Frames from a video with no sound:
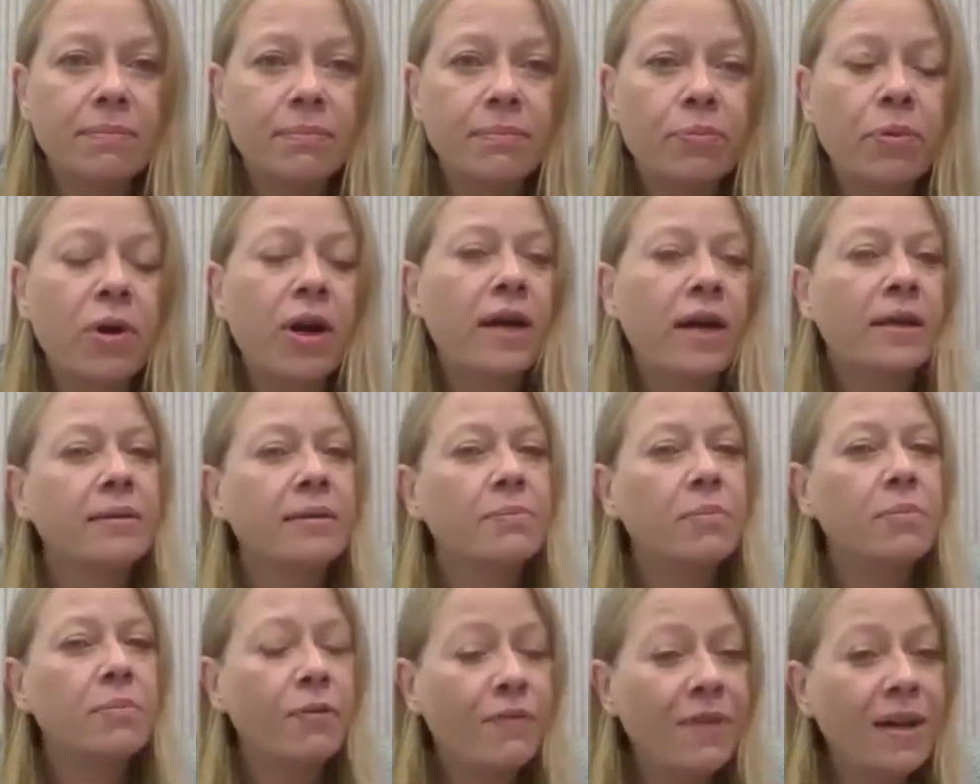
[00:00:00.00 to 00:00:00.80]

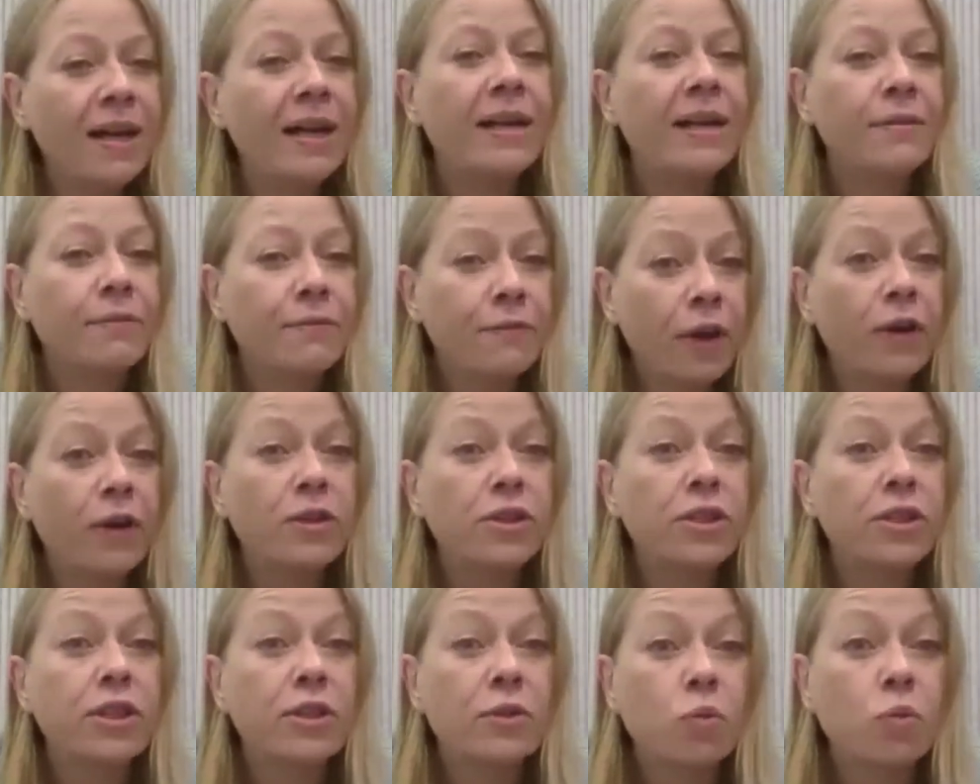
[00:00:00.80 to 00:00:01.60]
Brighton Pavilion
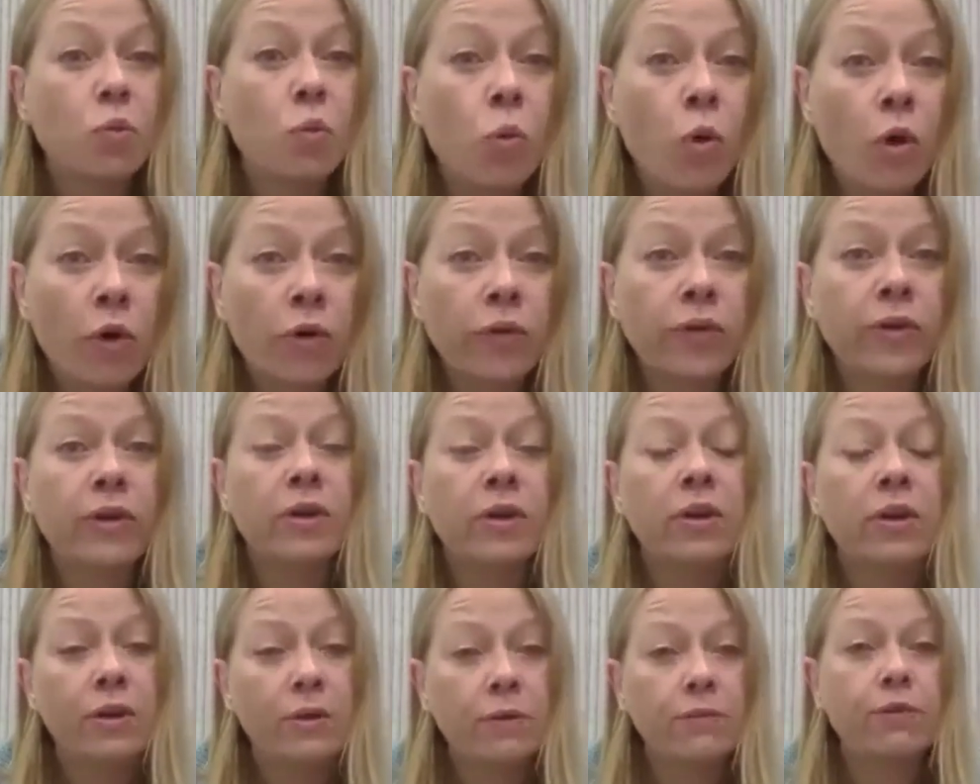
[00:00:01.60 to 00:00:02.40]
voters want
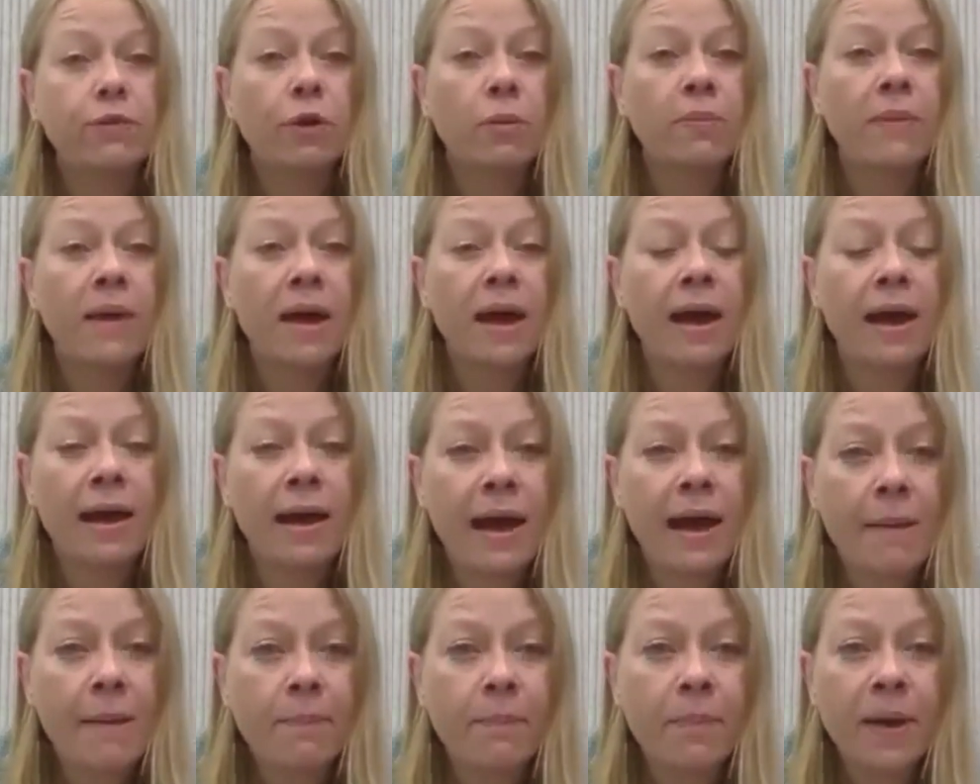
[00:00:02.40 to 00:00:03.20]
from their
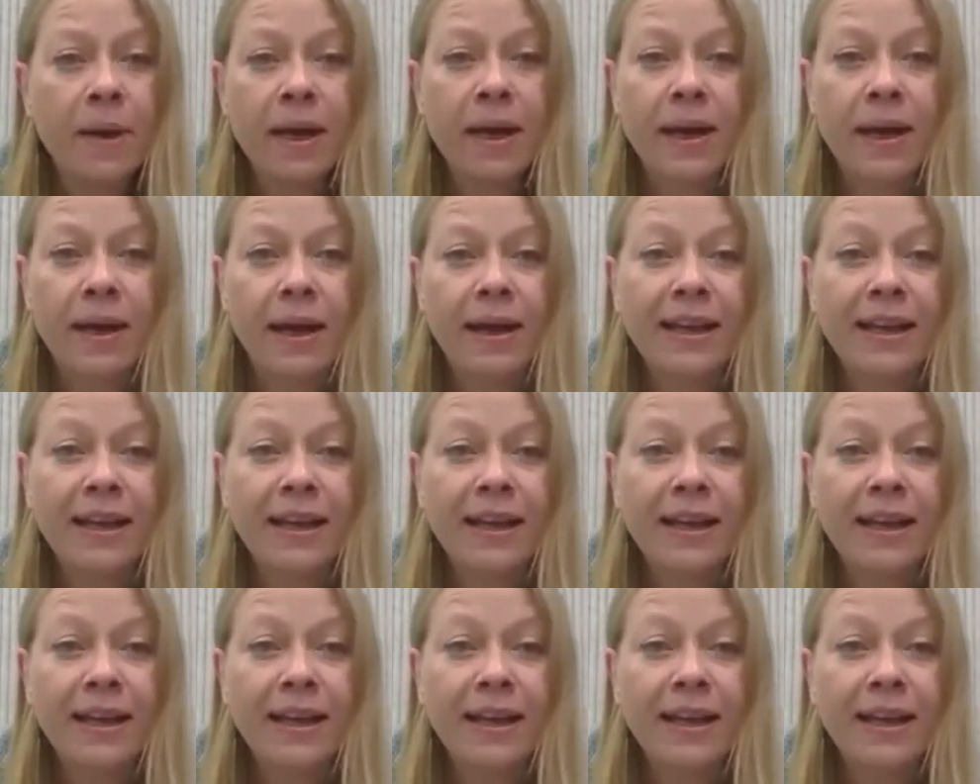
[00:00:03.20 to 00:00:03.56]
MP.